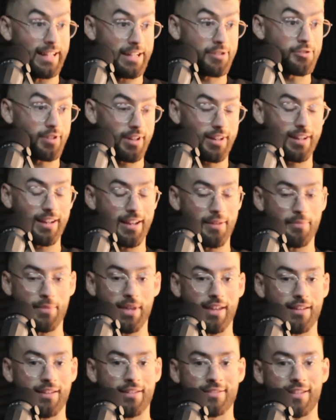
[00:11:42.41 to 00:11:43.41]
Literally like a
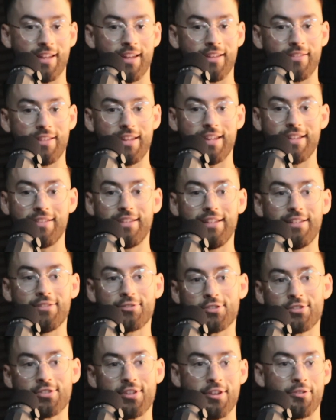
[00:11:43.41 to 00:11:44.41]
maintenance. Like they'll
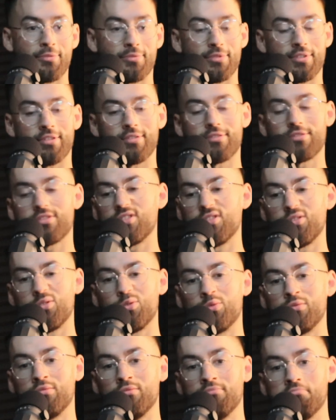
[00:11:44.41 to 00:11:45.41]
just turn up there
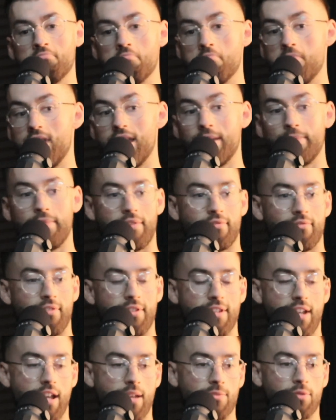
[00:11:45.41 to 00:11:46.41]
2, maybe 3
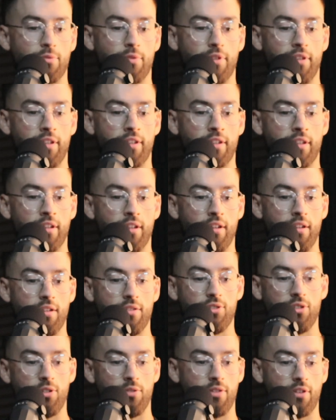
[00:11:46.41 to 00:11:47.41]
times a week,
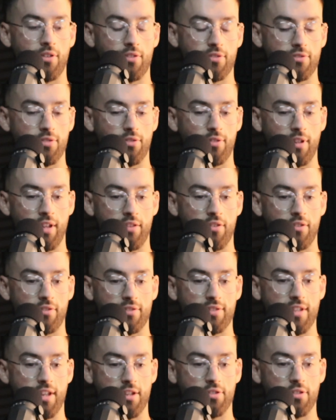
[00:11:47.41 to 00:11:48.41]
do like the odd
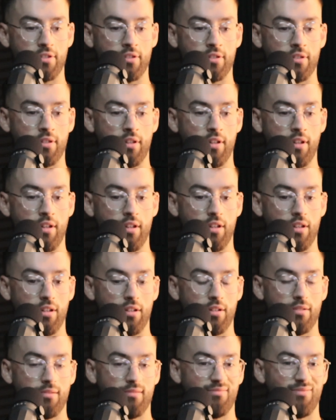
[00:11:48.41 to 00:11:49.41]
session.
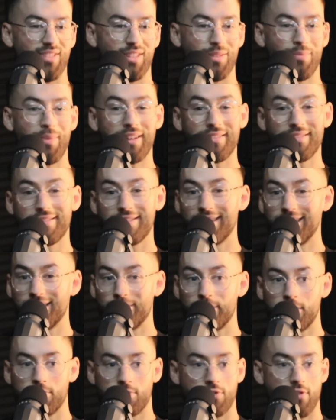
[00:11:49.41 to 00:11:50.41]
They might think
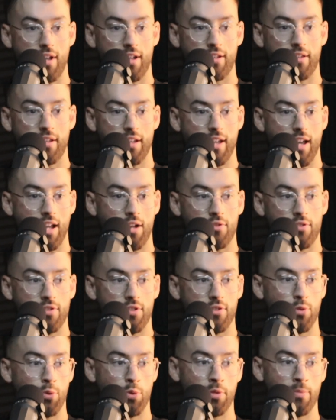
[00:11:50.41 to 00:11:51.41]
about tracking their calories, they
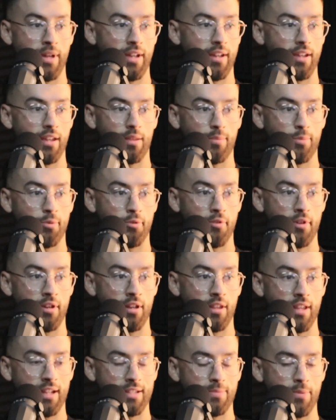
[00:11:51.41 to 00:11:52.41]
don't. They might get the protein,
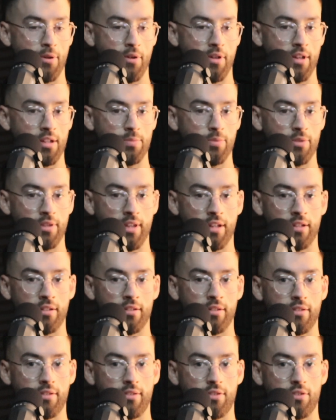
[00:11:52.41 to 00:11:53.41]
and that's about it. But
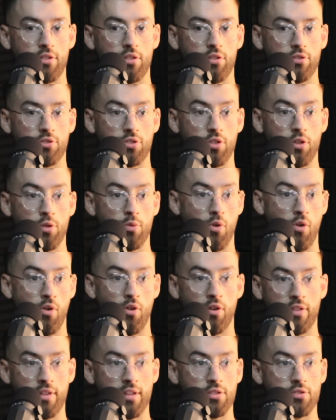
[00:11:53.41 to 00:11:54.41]
then they'll do
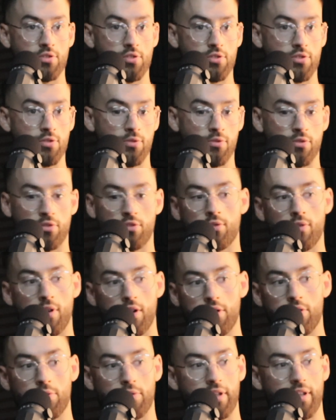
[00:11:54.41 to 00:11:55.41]
all of this just so they can go out
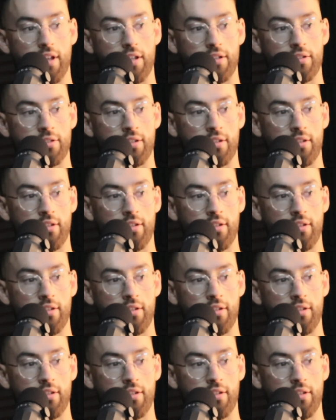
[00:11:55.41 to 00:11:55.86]
on a weekend.